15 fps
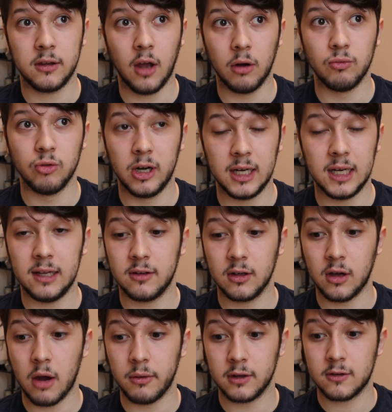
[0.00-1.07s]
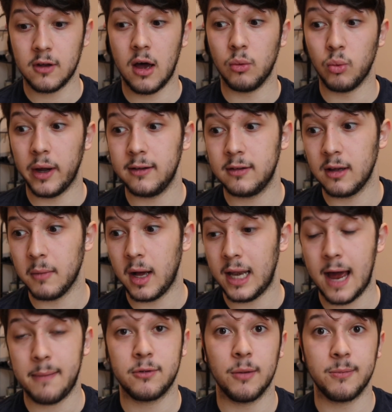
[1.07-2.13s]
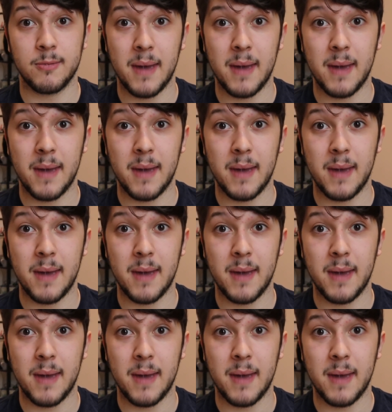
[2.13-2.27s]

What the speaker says: don't really need to go and start wasting my laptop's